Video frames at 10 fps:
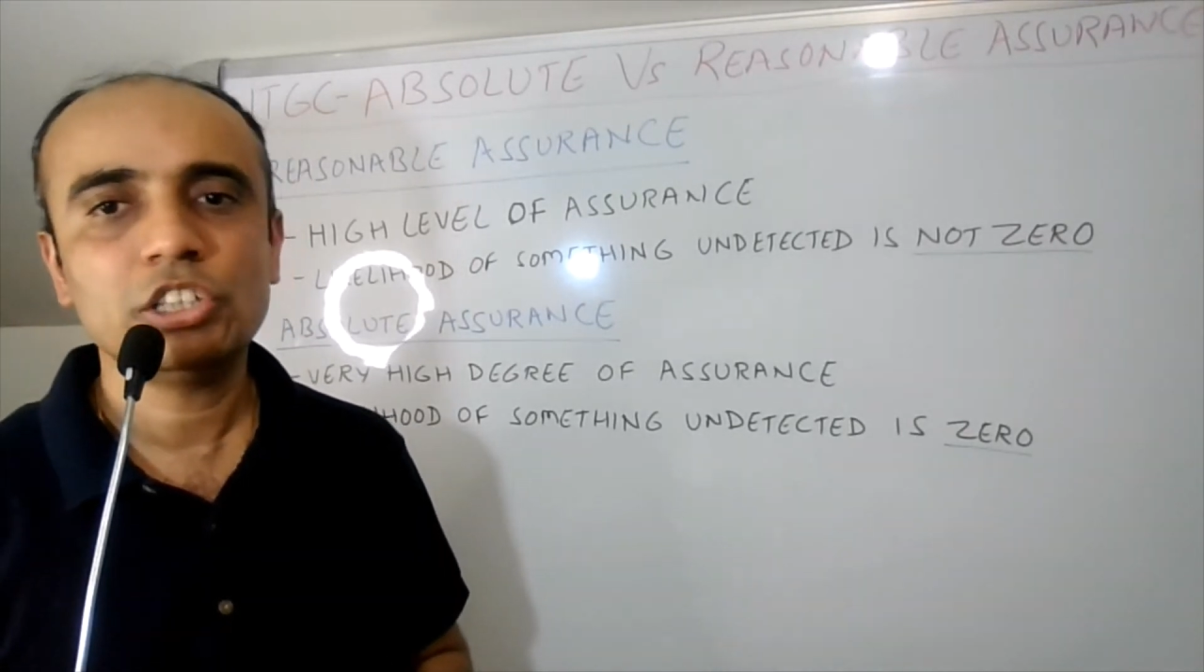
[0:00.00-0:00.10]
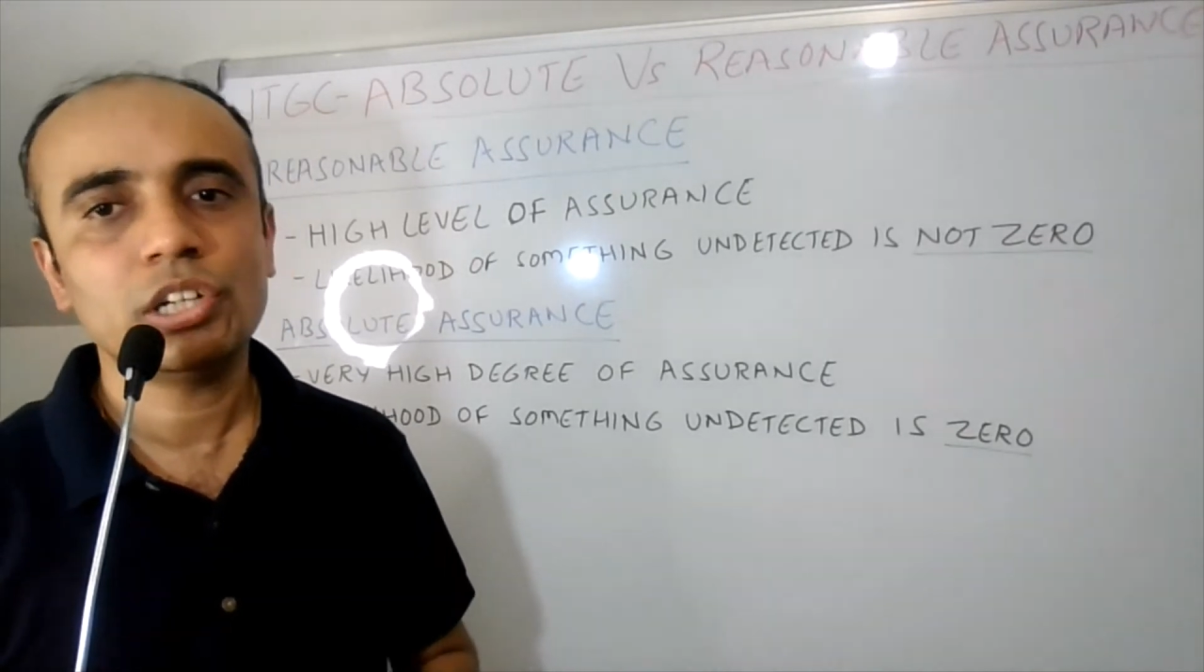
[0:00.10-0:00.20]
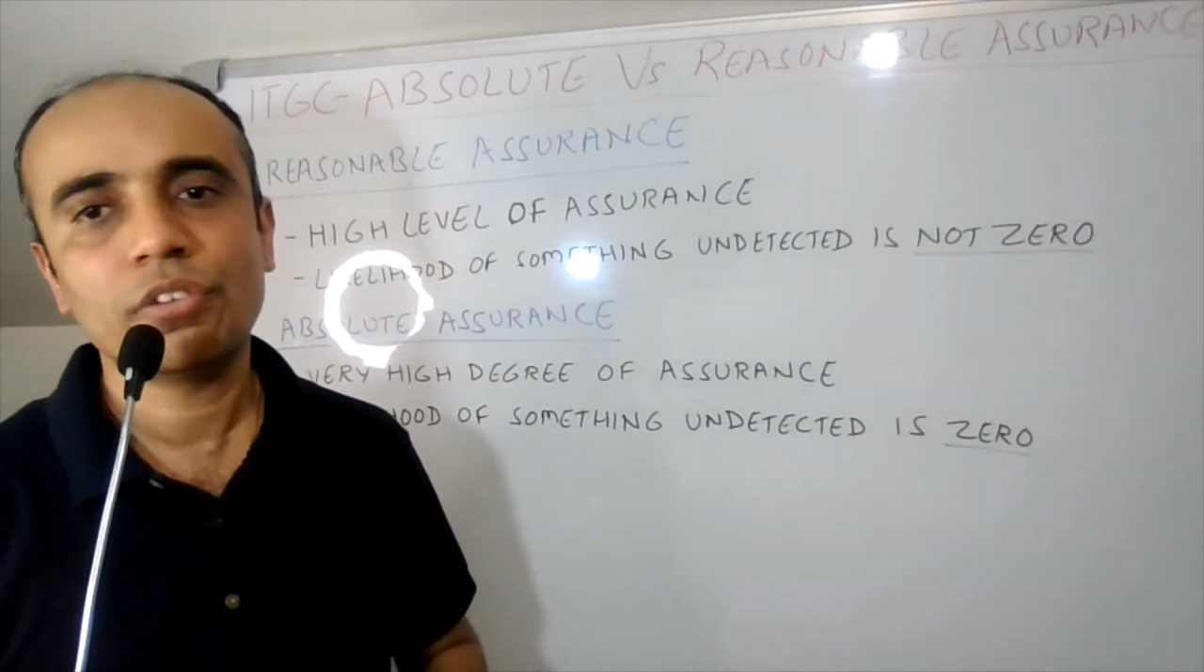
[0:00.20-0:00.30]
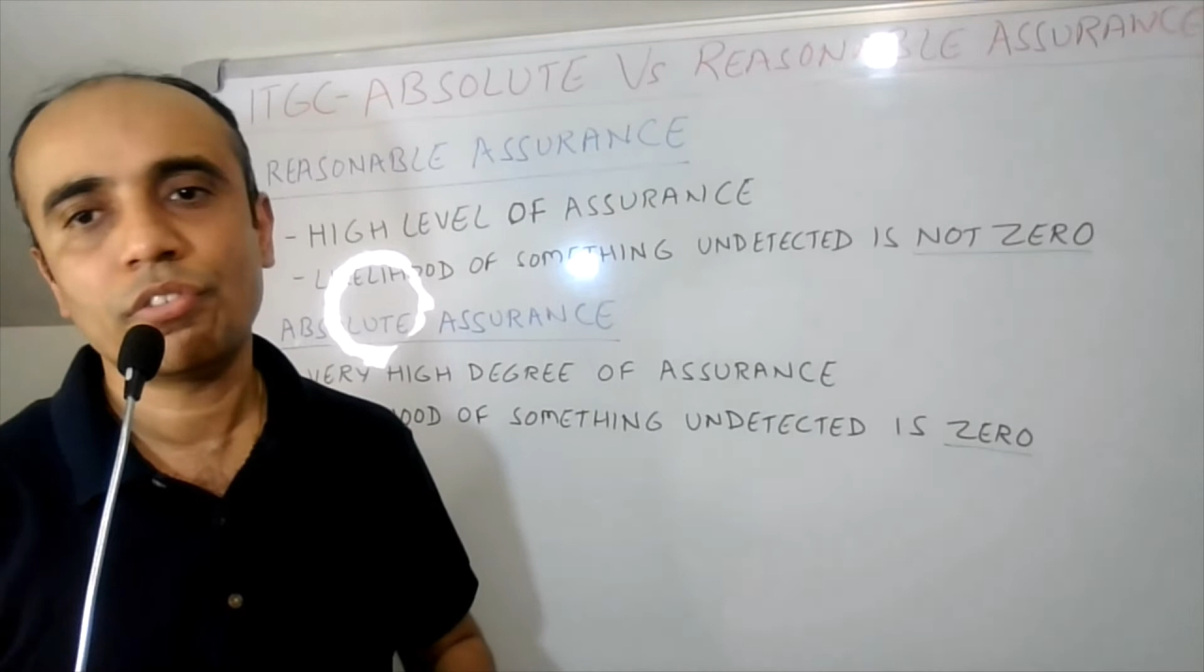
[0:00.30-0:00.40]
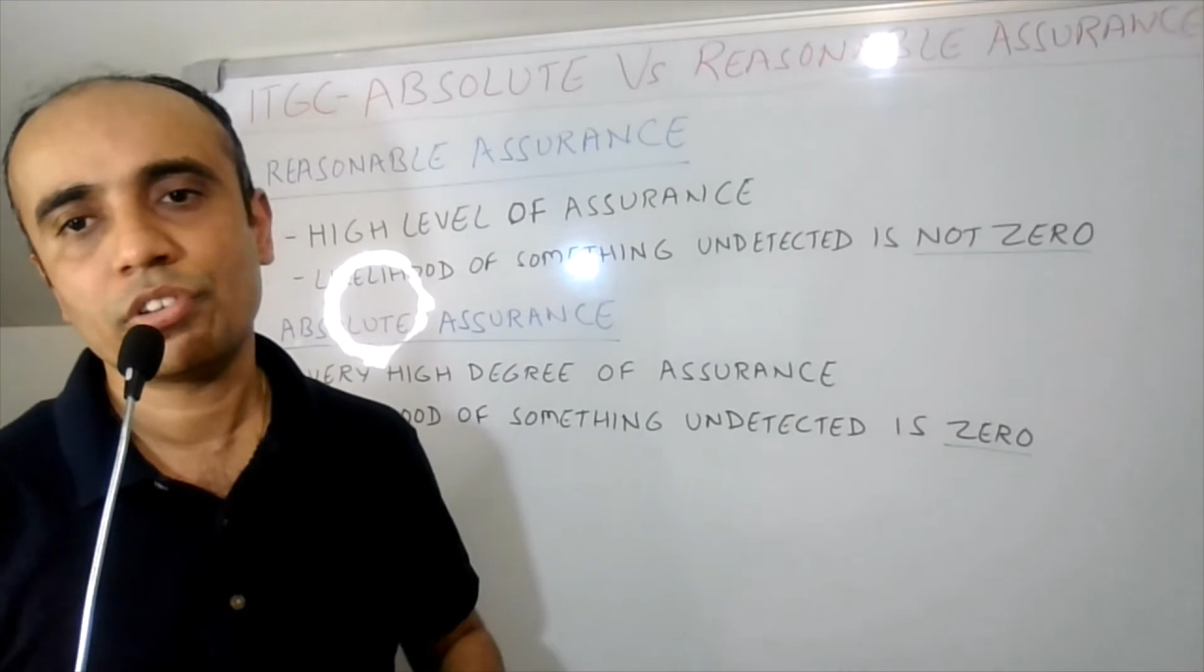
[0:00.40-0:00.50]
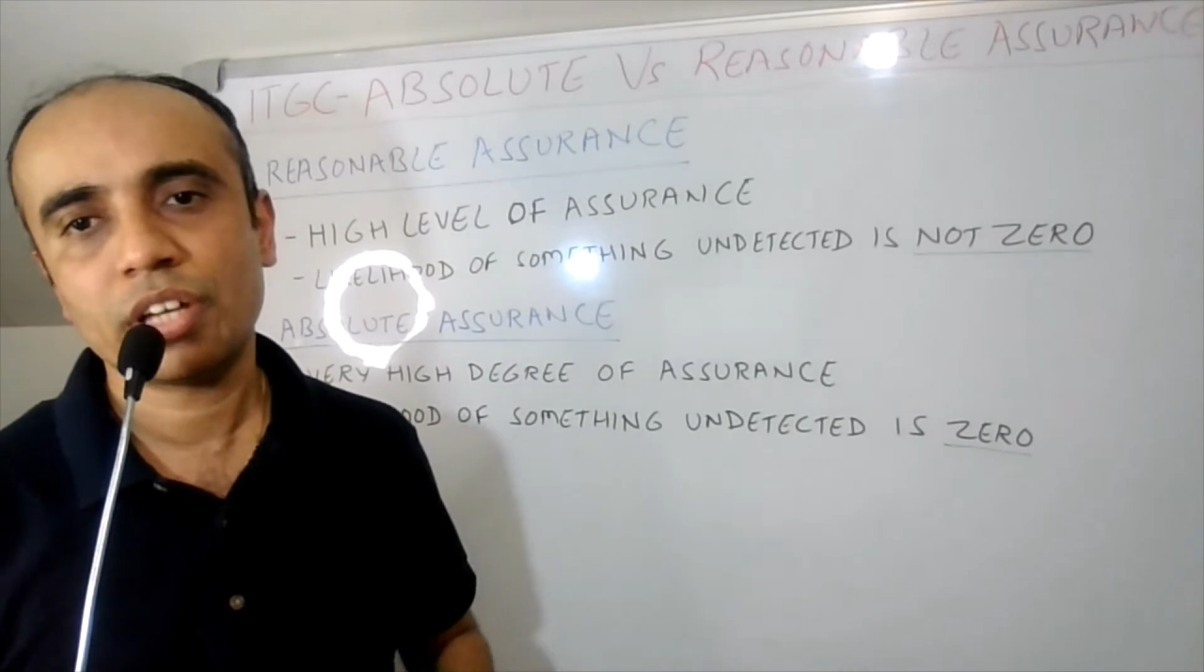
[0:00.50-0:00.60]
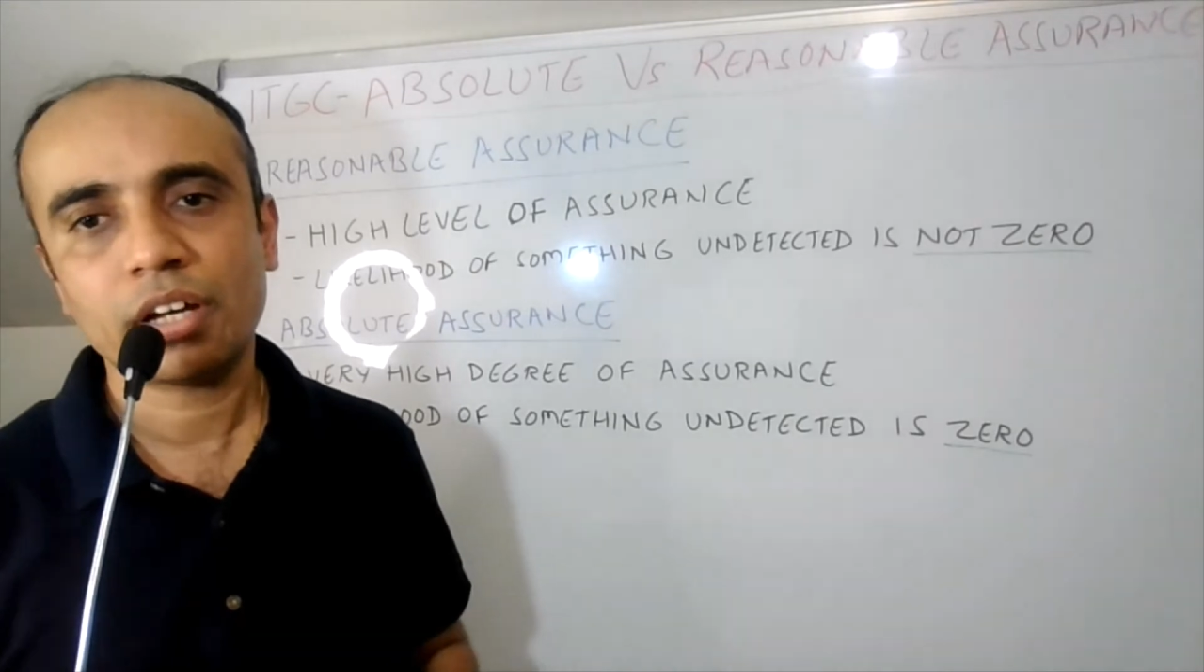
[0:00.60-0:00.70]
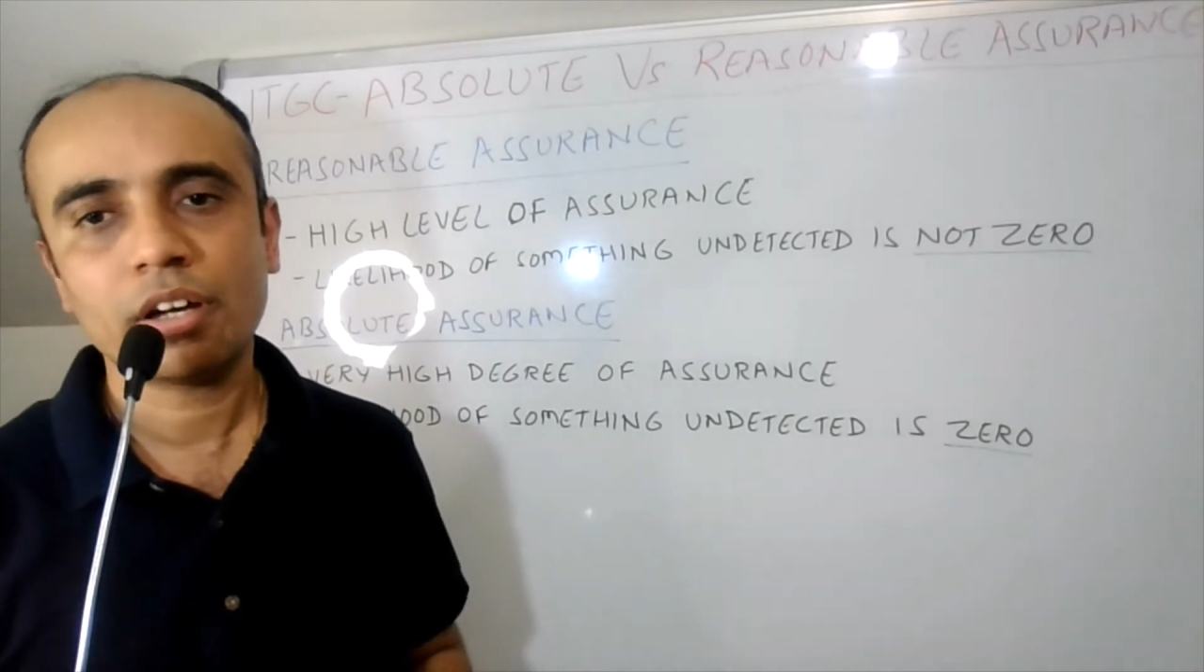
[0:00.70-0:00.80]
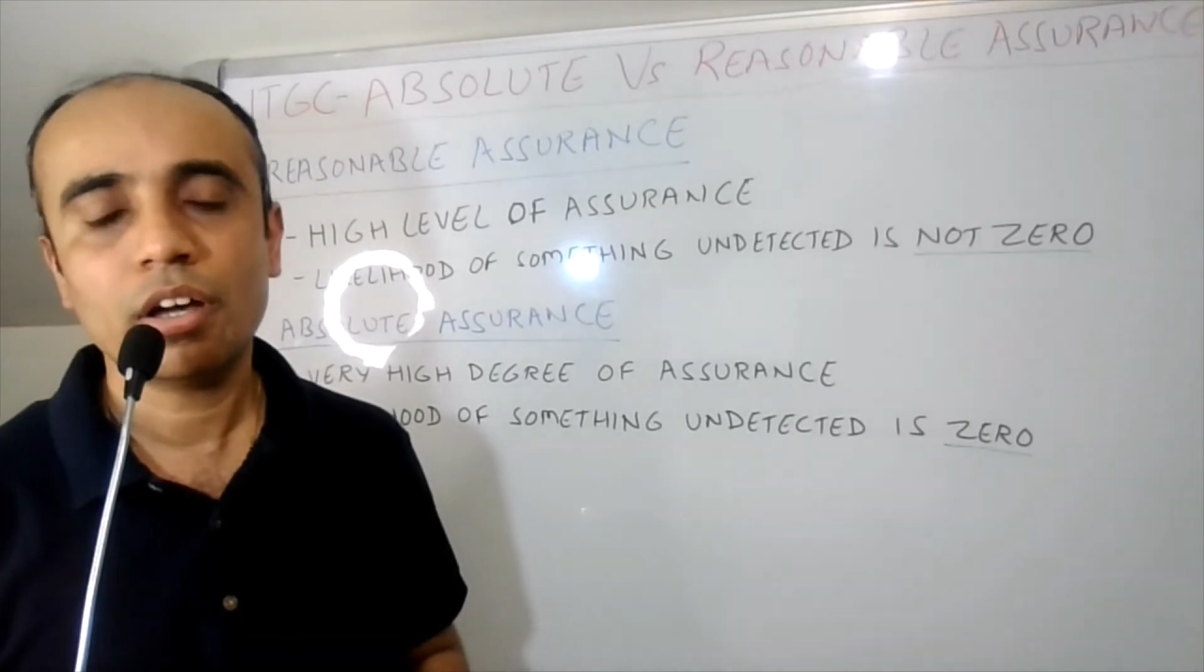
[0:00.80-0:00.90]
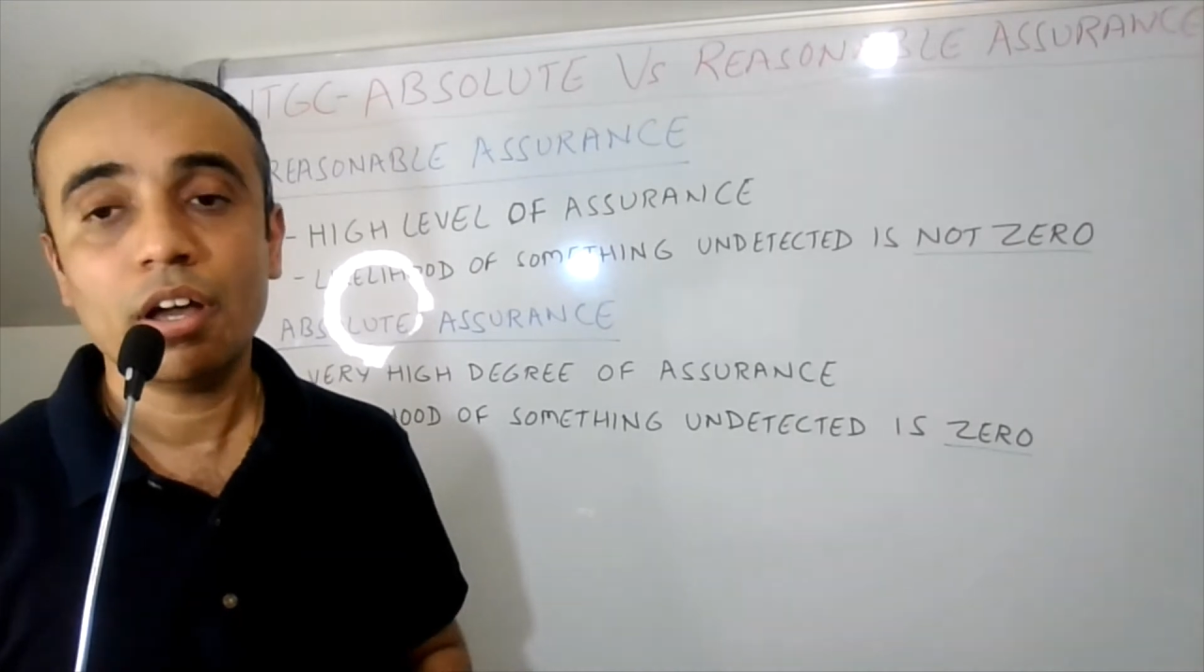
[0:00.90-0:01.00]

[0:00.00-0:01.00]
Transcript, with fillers: and everything